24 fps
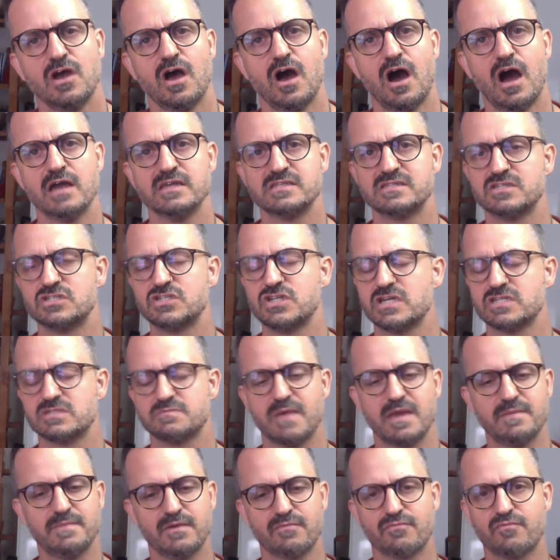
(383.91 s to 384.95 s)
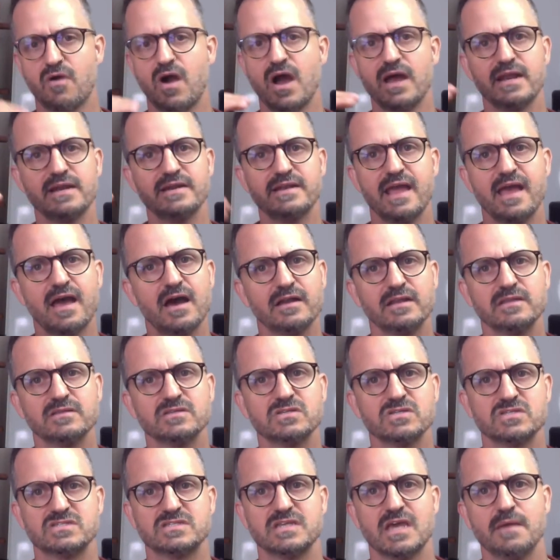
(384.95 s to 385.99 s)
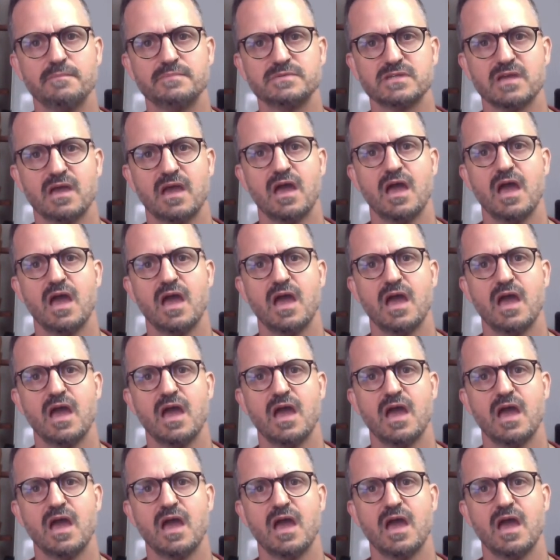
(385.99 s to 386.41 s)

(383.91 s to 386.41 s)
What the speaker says: I suggest maybe write it down into steps